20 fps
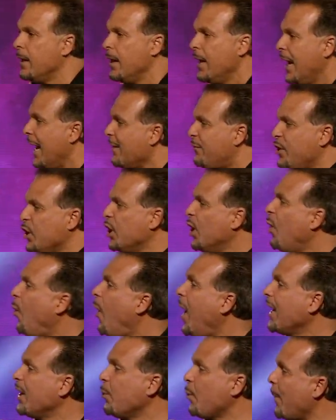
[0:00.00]
If you don't
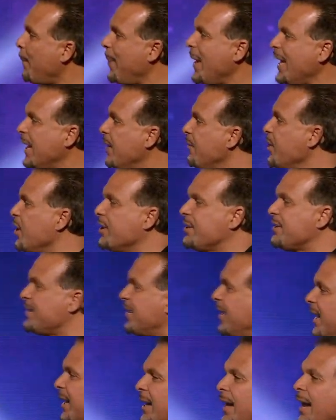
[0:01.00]
want to repent of your
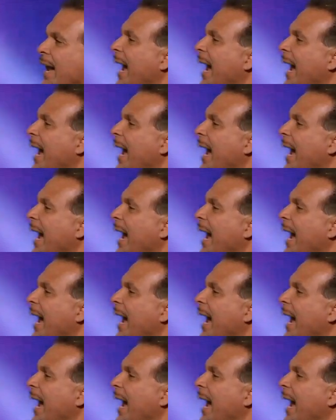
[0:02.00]
sin,